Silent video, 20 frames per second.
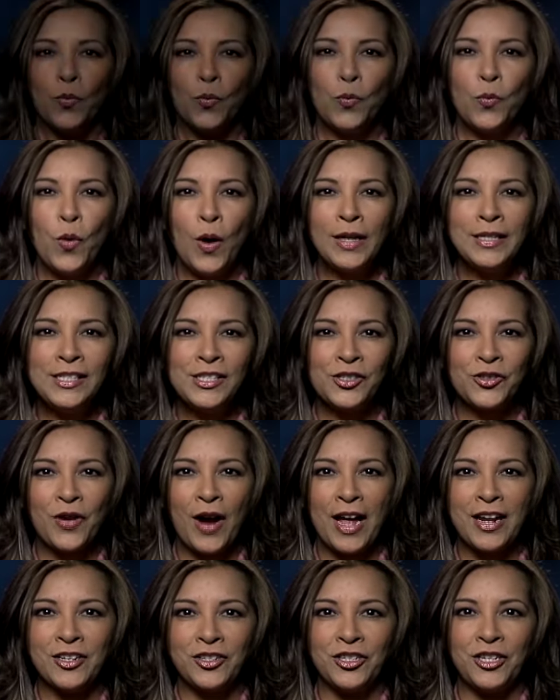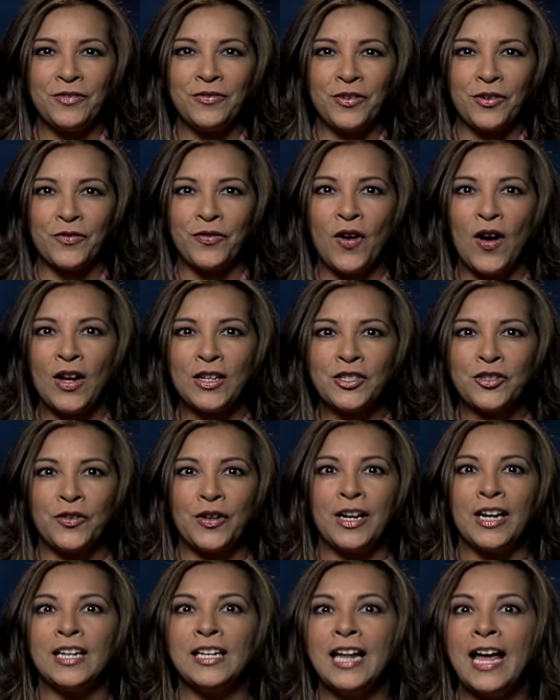One strategy for
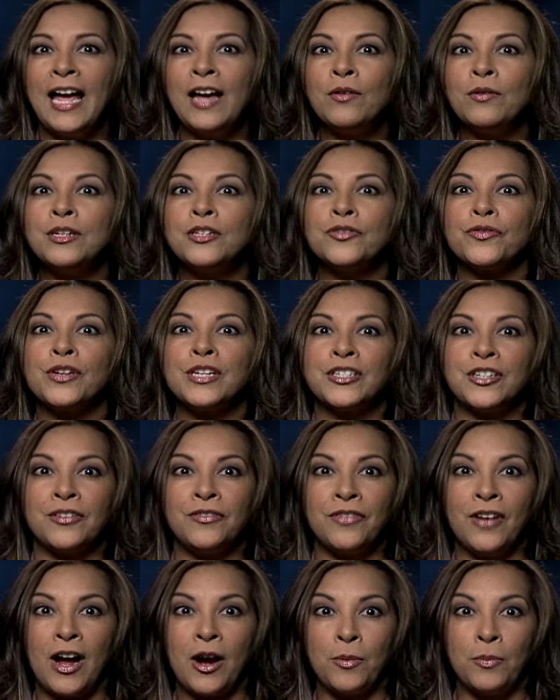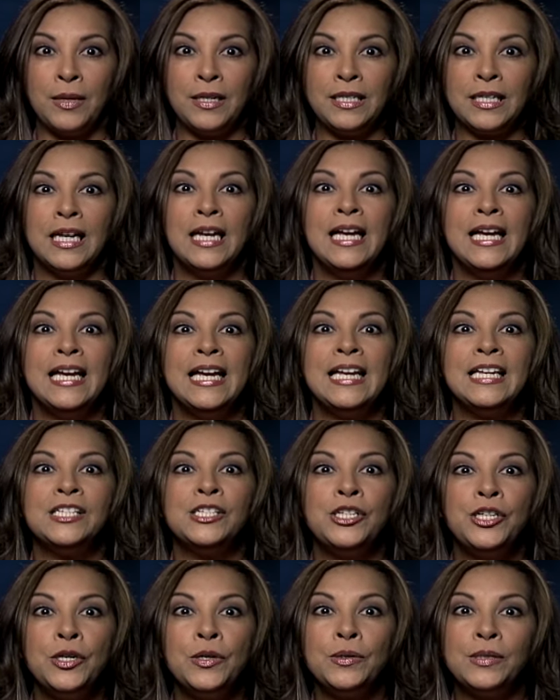fostering a language-rich environment
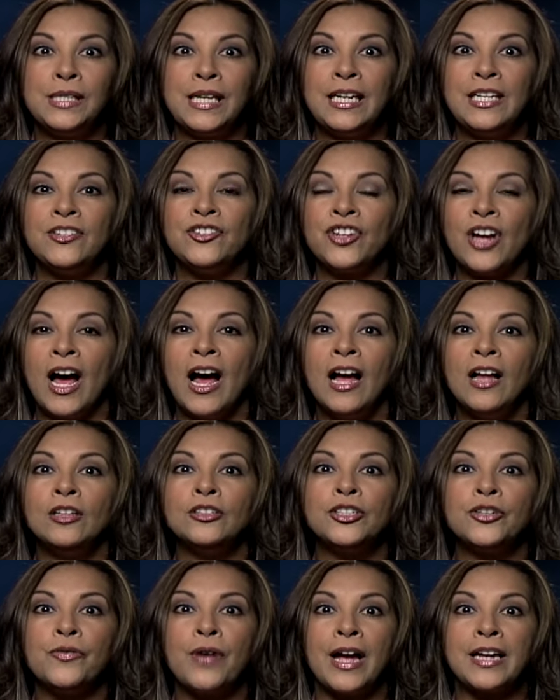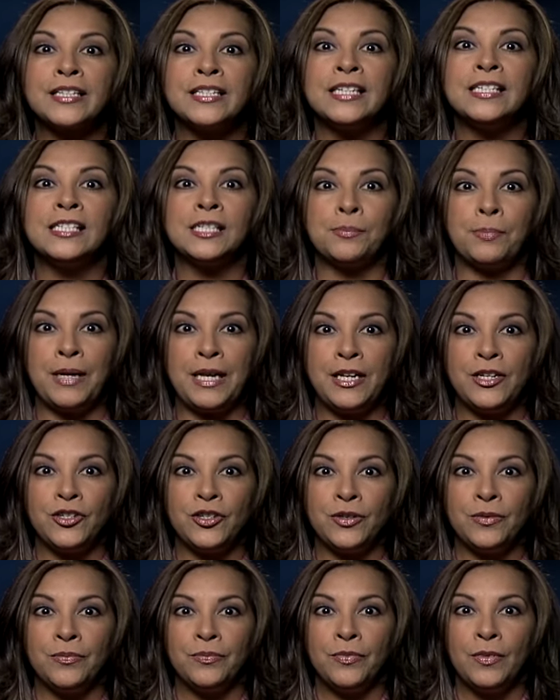is using child-directed speech.